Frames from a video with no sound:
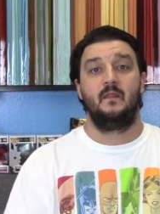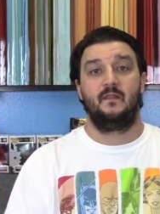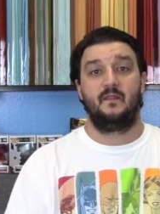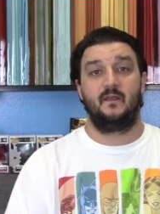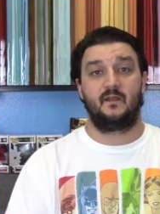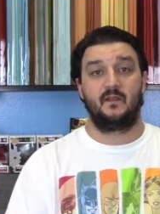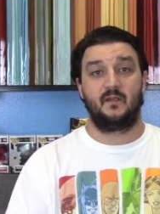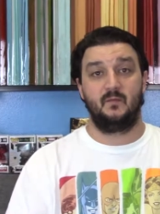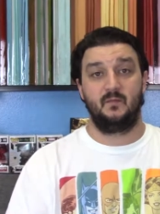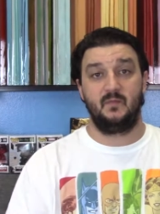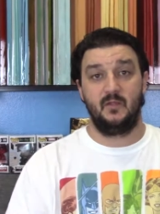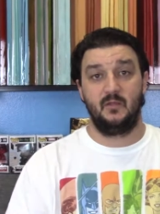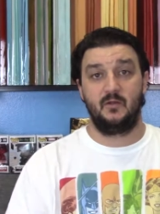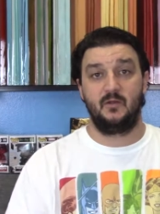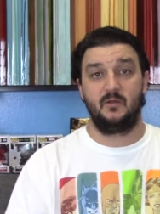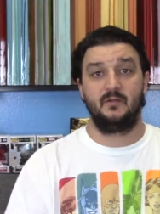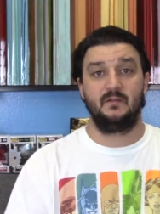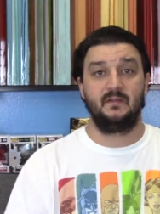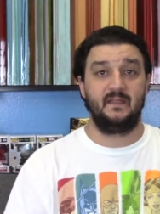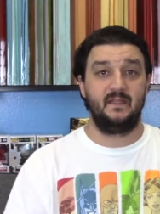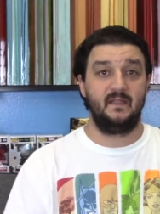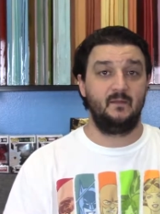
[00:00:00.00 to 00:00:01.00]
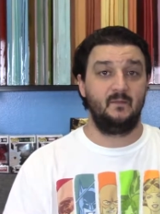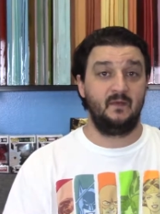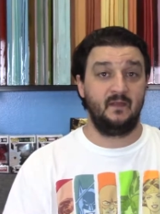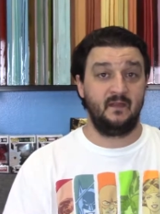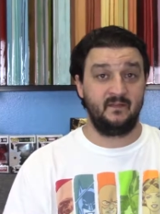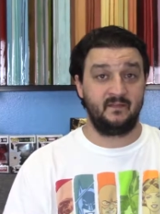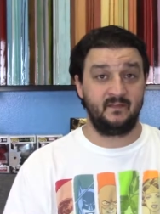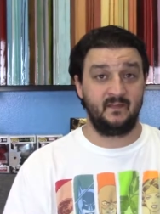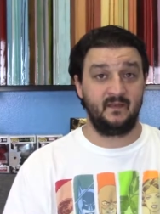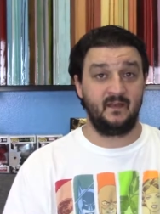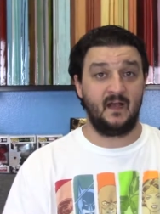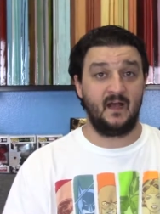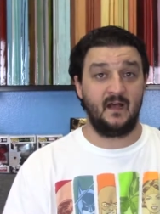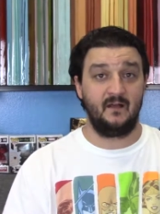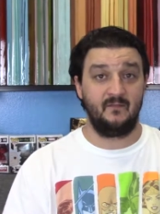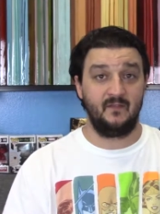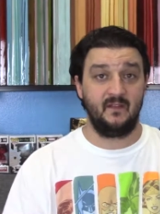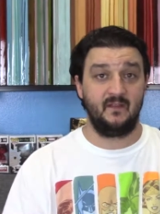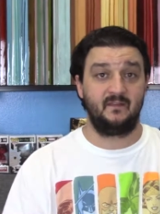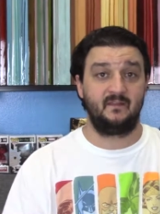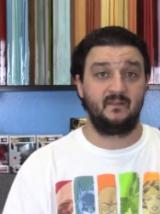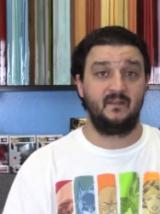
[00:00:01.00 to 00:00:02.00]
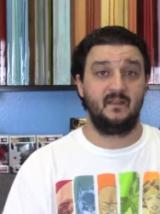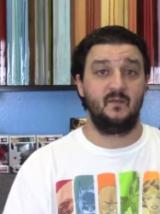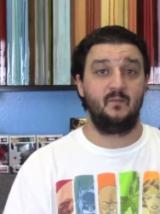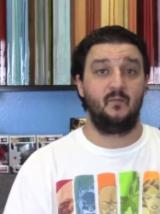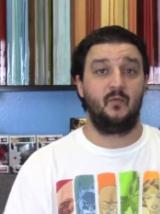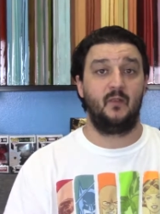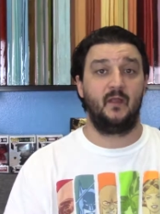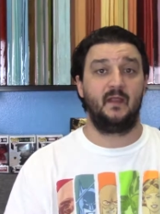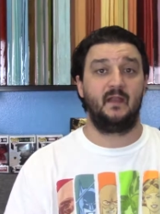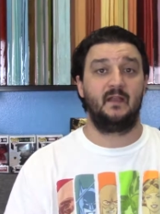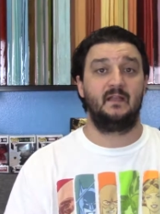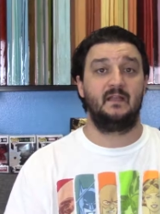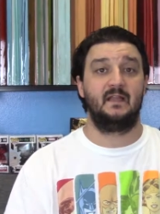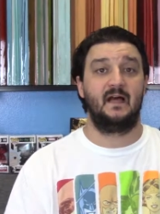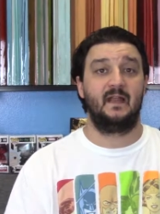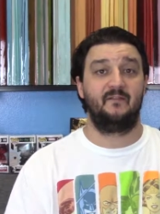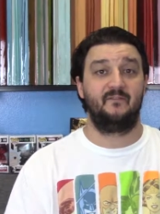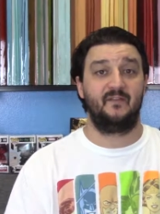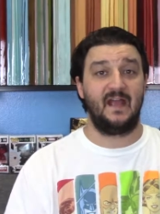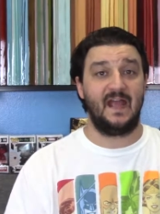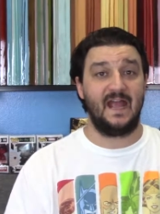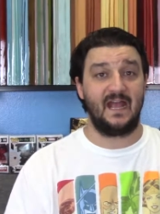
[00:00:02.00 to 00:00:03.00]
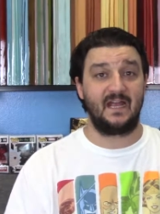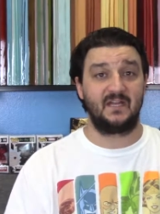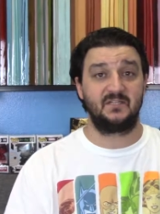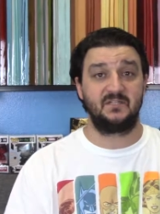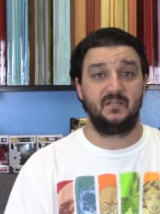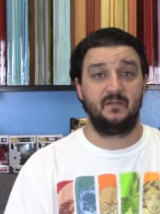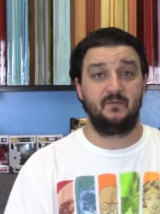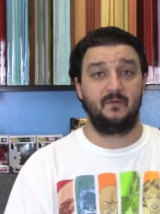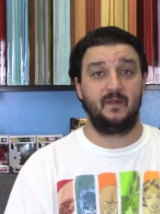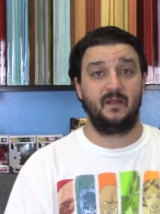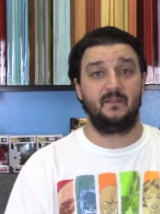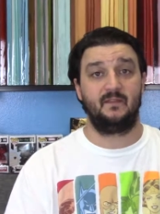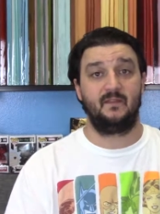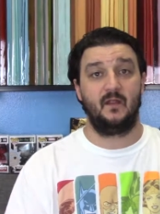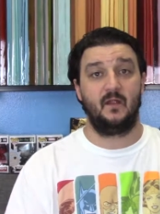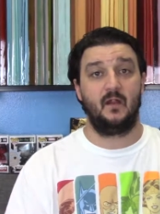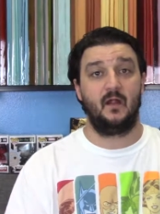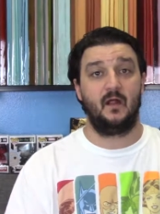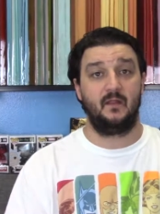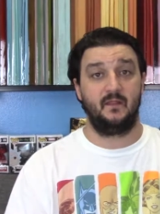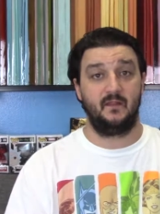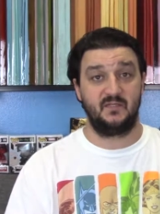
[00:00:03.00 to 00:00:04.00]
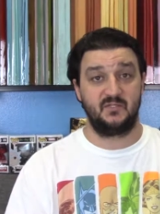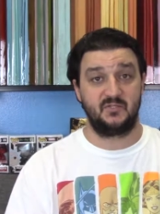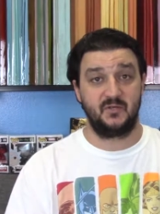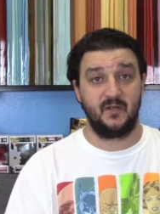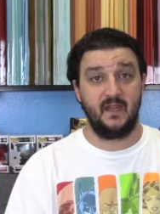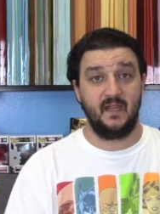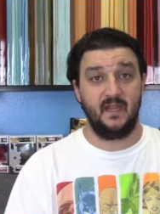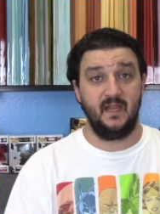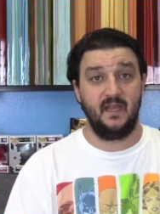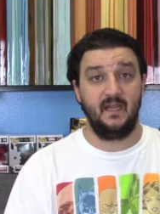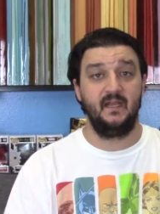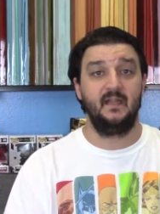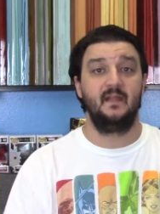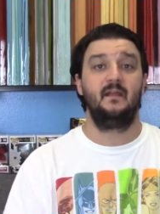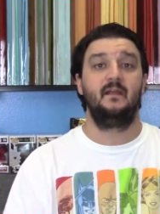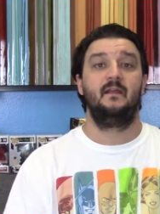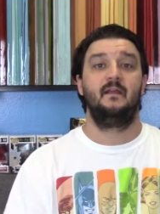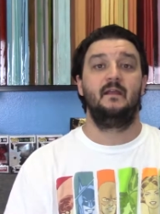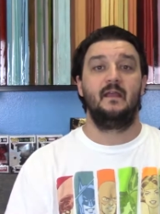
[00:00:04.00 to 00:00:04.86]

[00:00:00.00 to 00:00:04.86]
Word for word: The Commuter, Liam Neeson, obviously bringing a lot of action right there on the train.